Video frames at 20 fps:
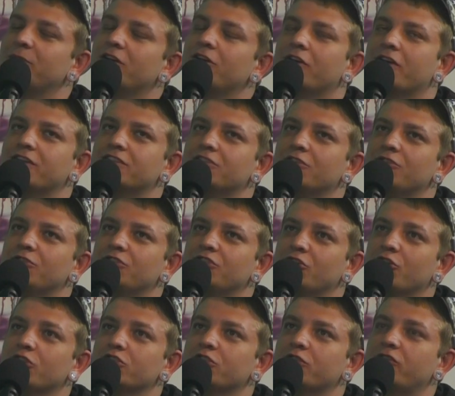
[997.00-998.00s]
okay, so
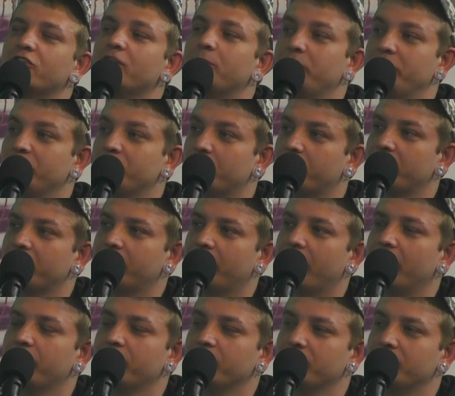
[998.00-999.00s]
you're also Filipino, right? You're
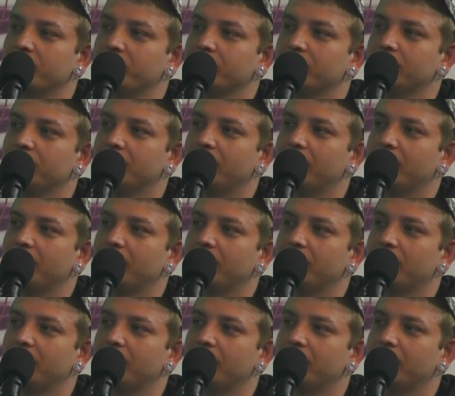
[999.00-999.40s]
half Filipino?